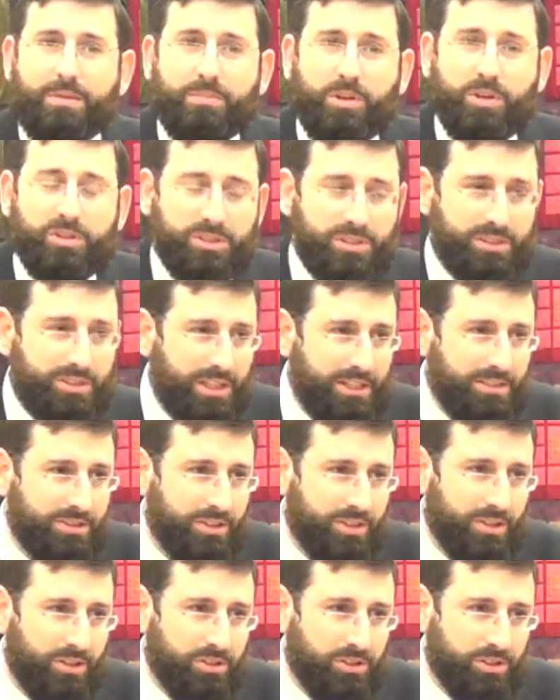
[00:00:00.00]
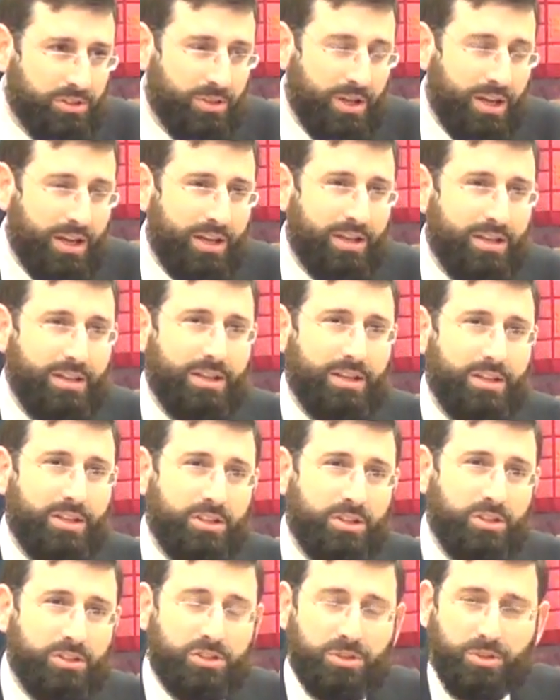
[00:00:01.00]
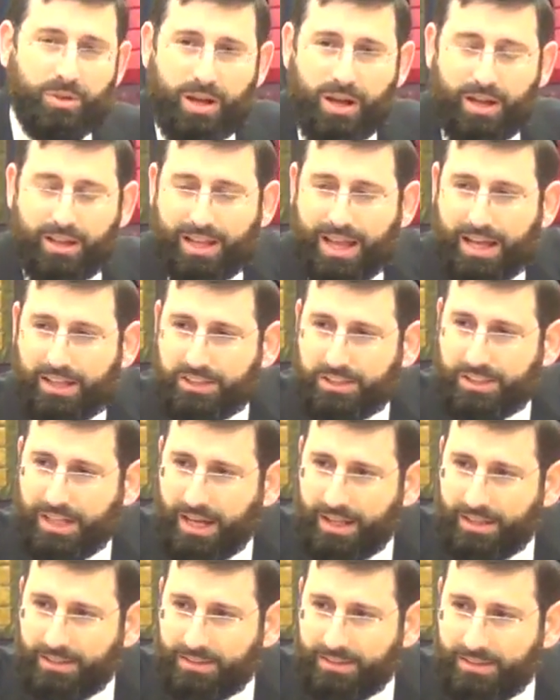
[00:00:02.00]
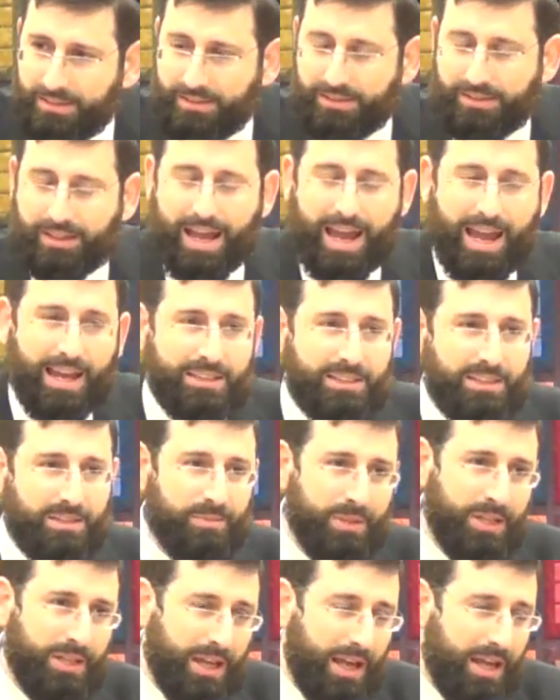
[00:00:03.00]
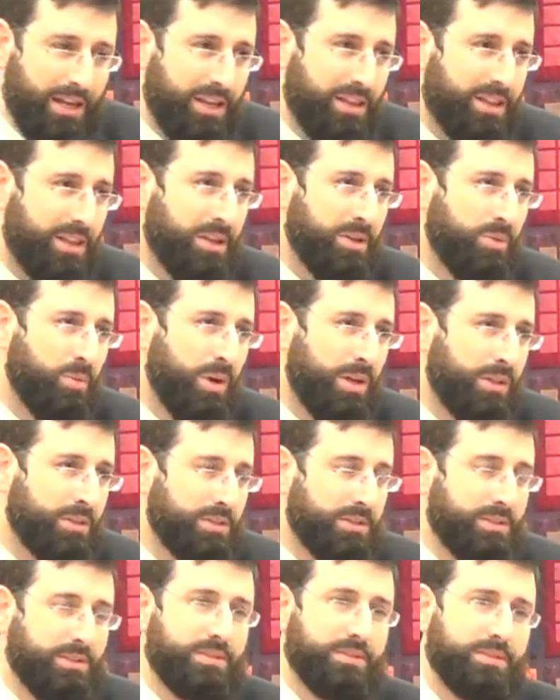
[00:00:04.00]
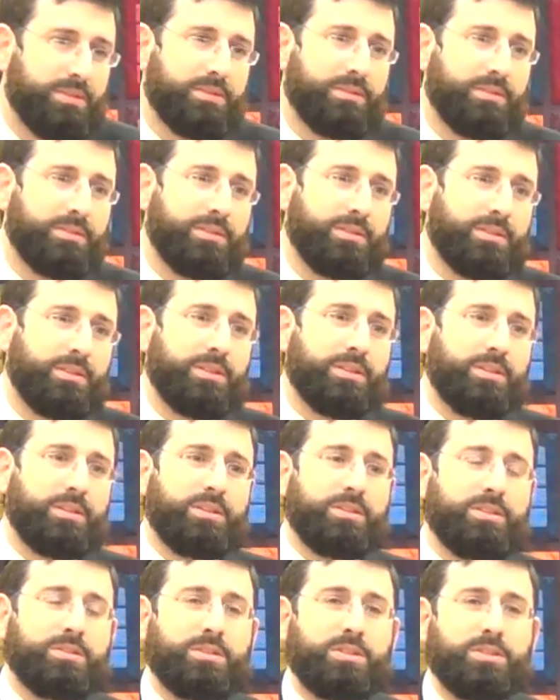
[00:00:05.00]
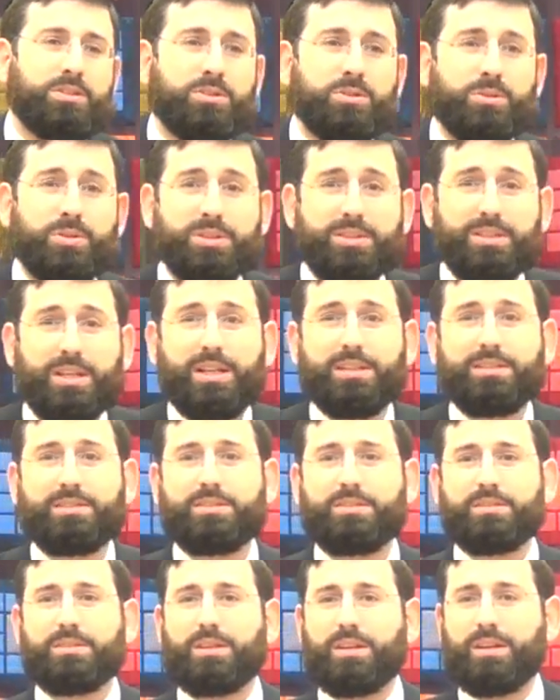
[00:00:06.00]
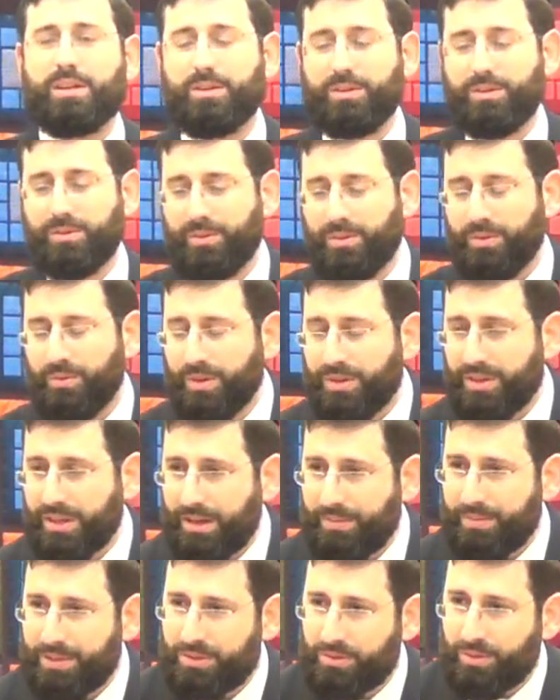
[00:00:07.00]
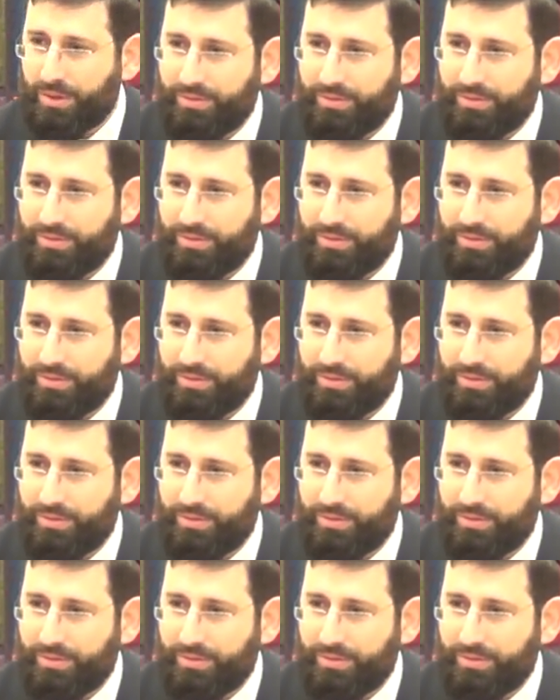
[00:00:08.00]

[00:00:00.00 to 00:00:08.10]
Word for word: Moshe says to Yehoshua, Yehoshua, last chance. Ask me anything you want. So Yehoshua says, oh, we think I've been